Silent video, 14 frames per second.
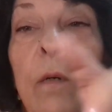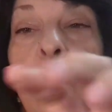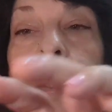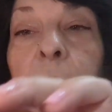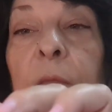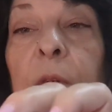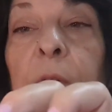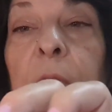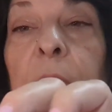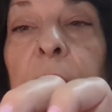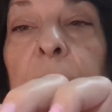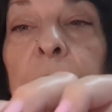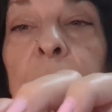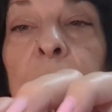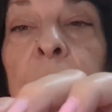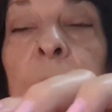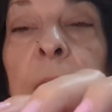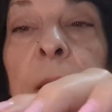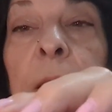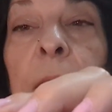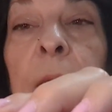whatever in there.
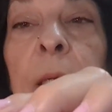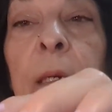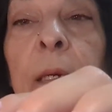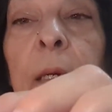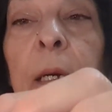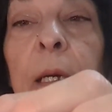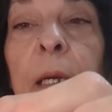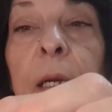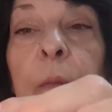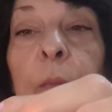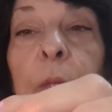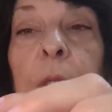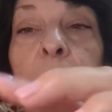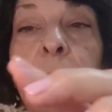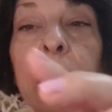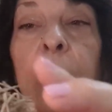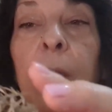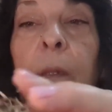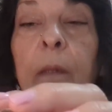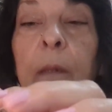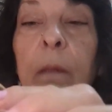And I put the,
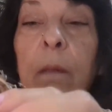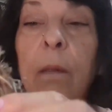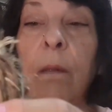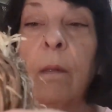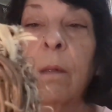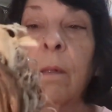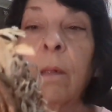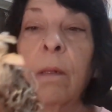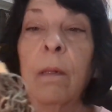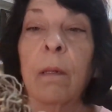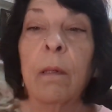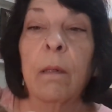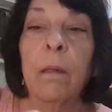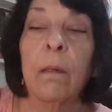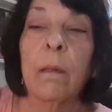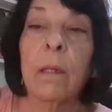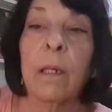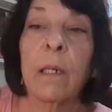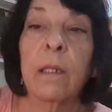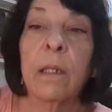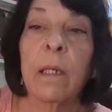
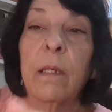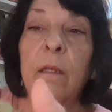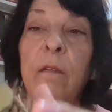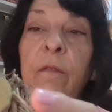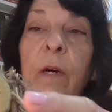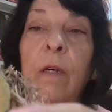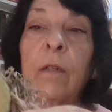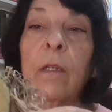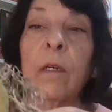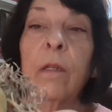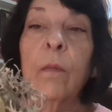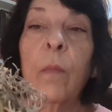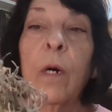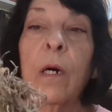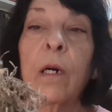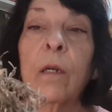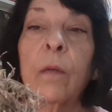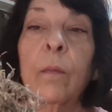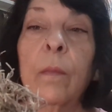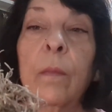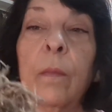like I said, the felt on the
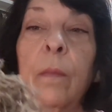bottom.